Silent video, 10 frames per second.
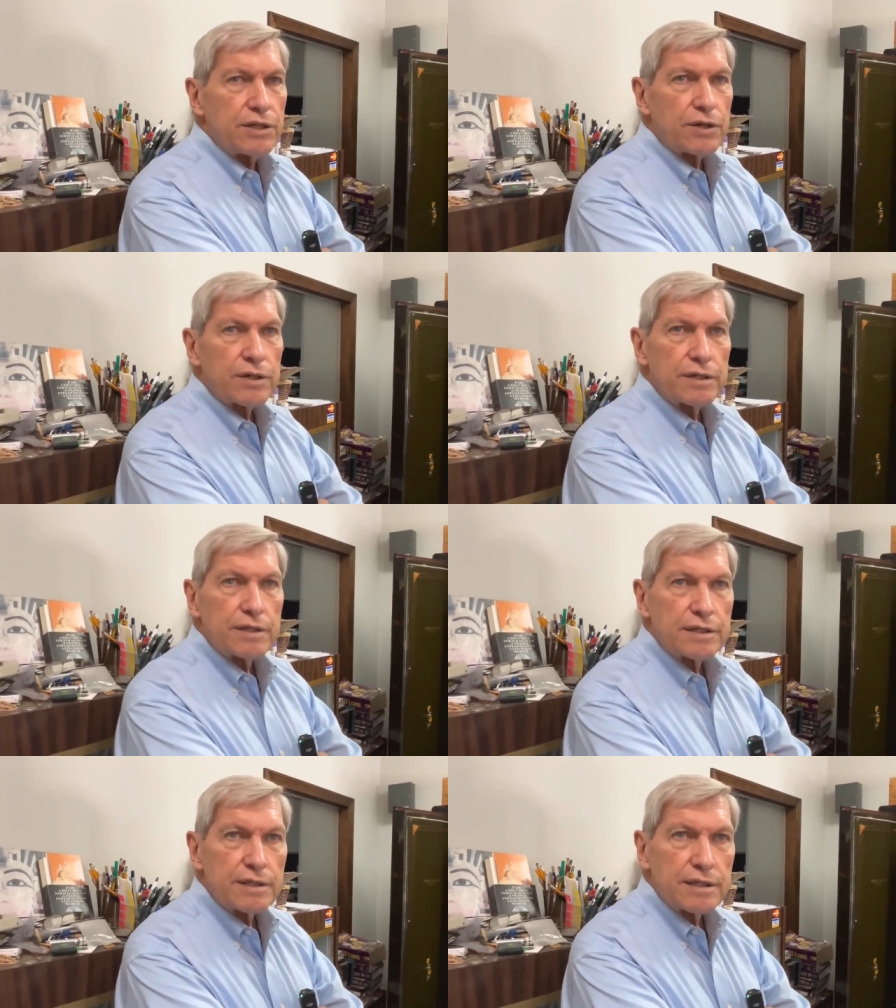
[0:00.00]
York
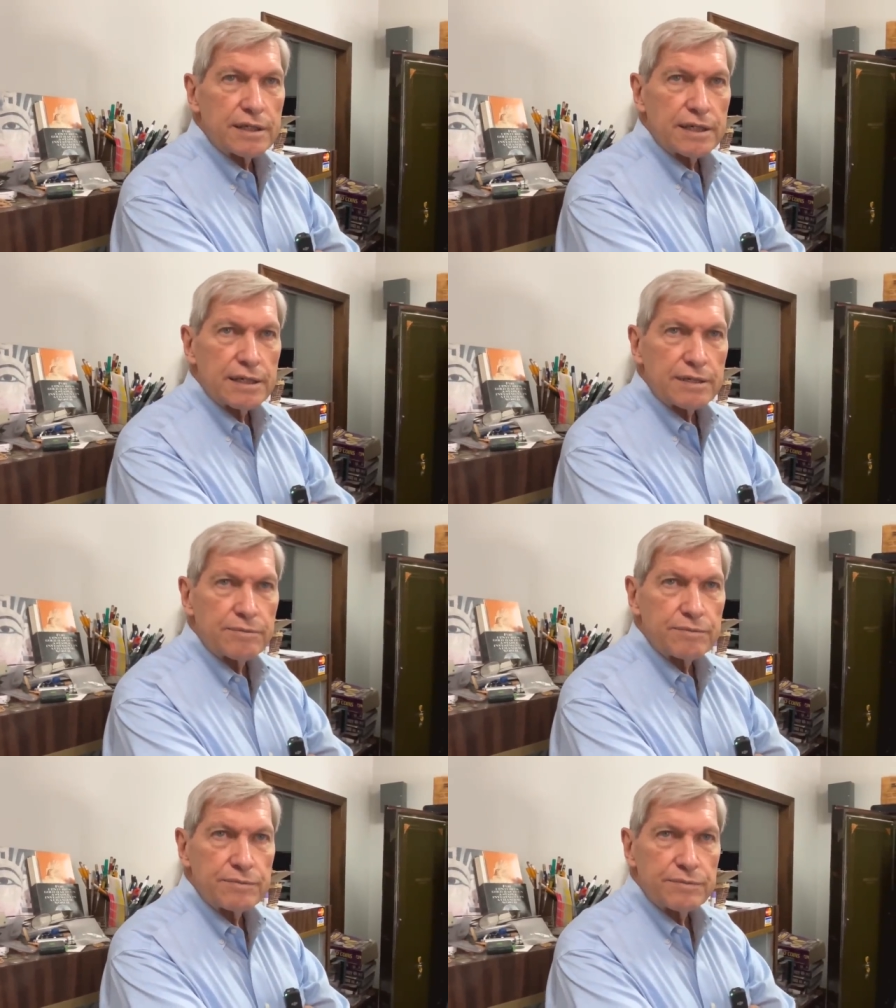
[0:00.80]

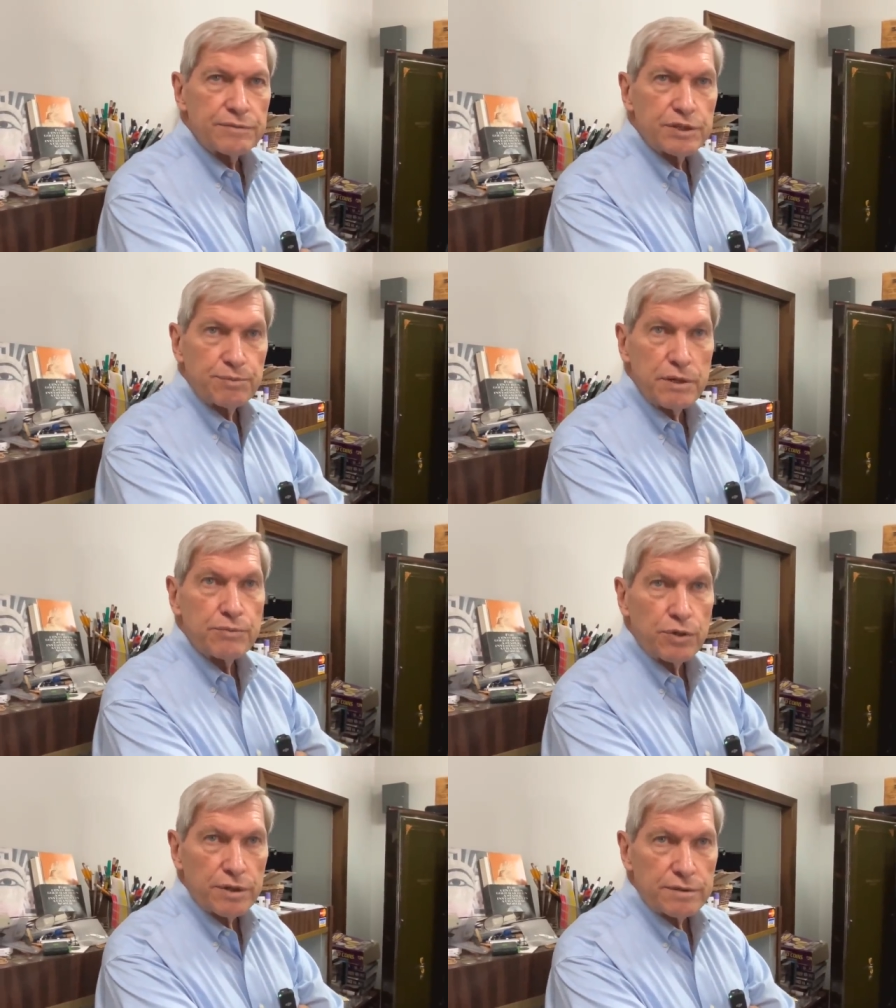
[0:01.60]
um, Supreme
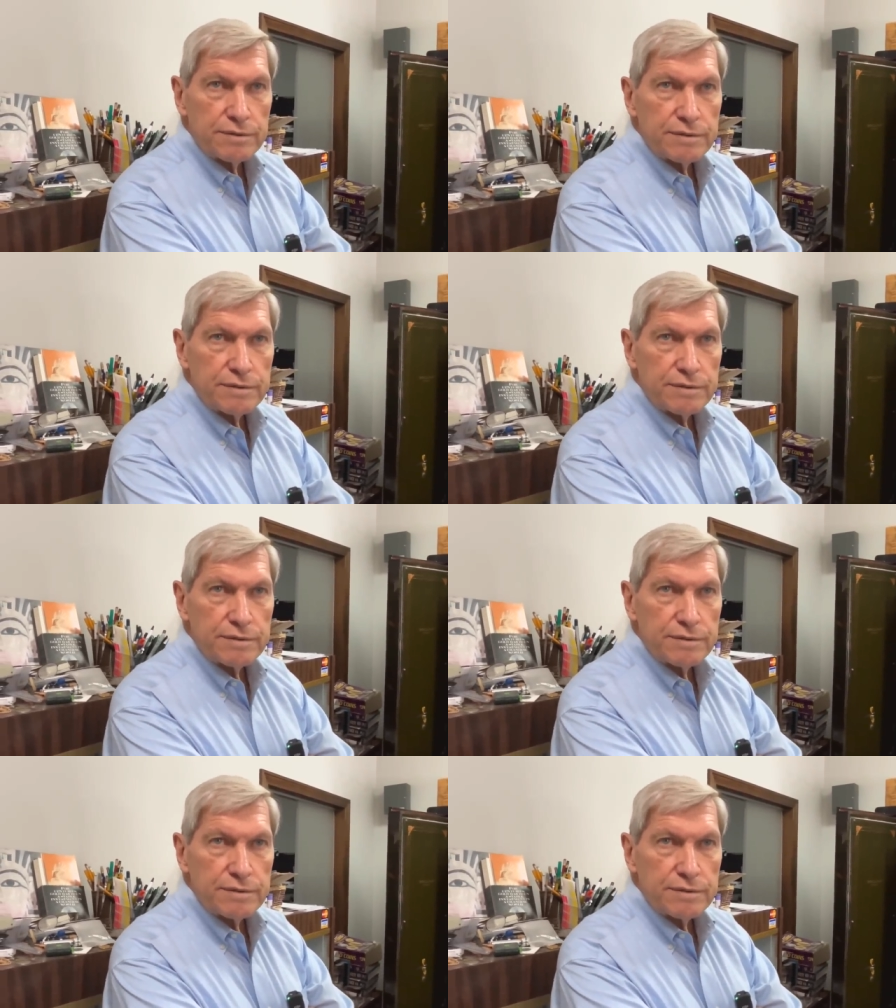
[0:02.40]
Court.